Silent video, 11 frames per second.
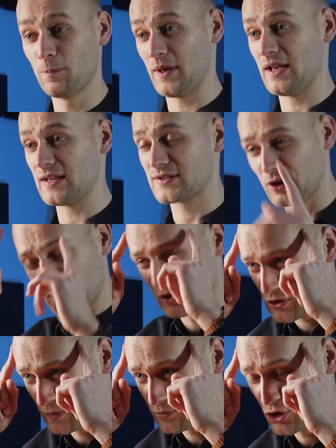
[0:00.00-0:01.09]
based on an
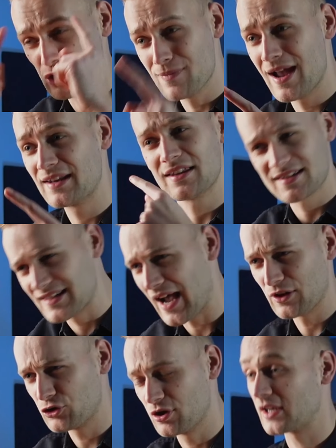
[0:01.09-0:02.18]
assumption you made at the
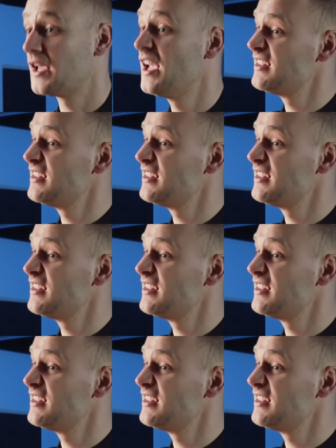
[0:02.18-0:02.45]
start of the trick.